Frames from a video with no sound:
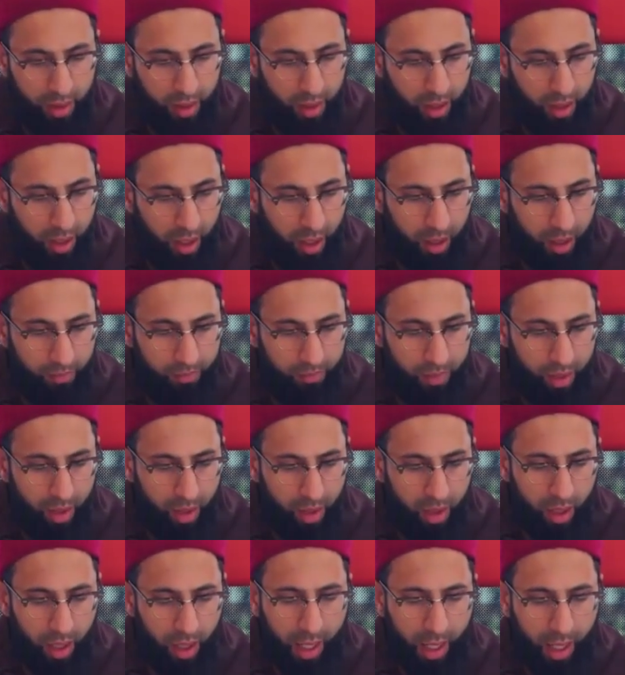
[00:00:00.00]
Um,
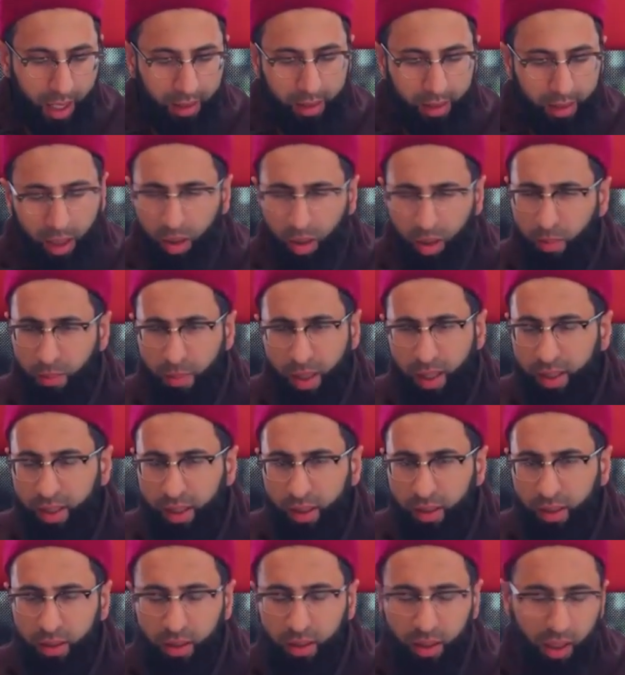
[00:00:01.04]
and there are many.